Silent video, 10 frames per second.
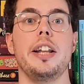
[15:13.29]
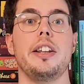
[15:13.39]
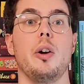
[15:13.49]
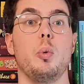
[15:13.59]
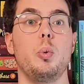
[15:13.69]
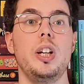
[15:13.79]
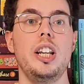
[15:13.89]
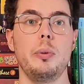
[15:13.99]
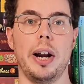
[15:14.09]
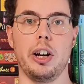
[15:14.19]
and I
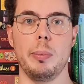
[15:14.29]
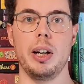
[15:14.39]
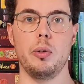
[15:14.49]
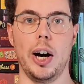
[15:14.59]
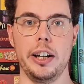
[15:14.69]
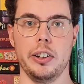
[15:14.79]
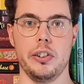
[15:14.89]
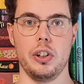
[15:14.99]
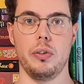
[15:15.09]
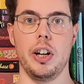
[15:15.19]
really recommend running this
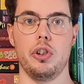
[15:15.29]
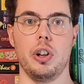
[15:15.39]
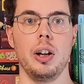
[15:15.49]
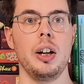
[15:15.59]
adventure.